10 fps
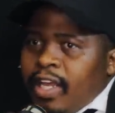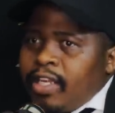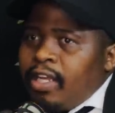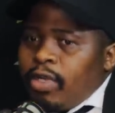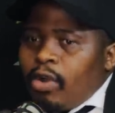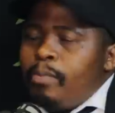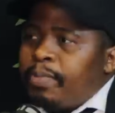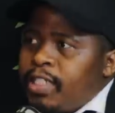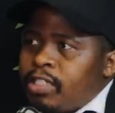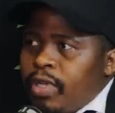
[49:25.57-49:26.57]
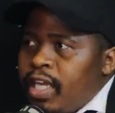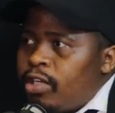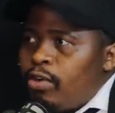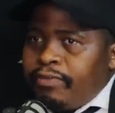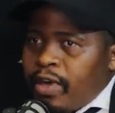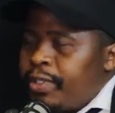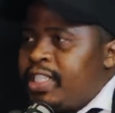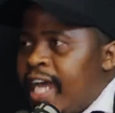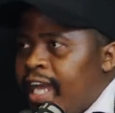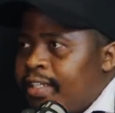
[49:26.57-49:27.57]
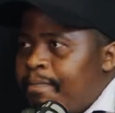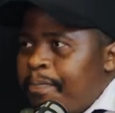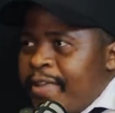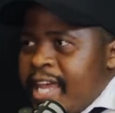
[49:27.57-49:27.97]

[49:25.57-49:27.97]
and then we complete, we hand over, we done.